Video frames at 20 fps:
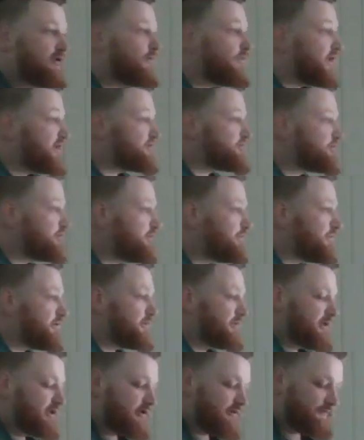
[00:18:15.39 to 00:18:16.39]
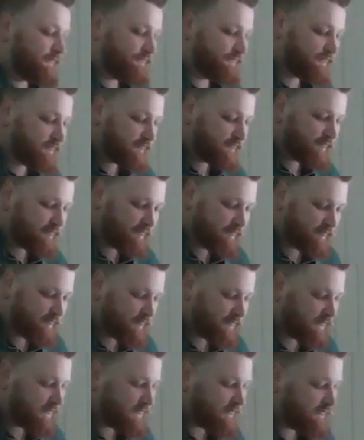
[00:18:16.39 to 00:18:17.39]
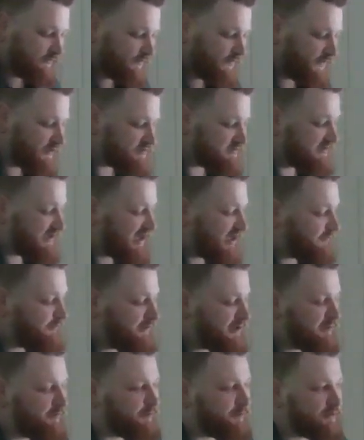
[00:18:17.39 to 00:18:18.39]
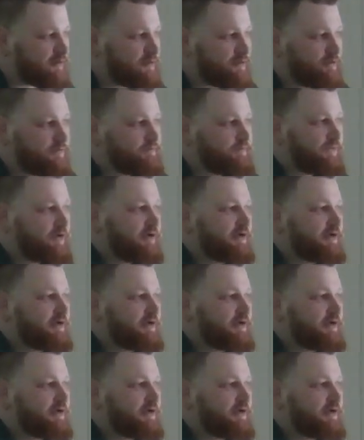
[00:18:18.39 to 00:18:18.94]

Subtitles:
Why shouldn't we be? There's a lot of people,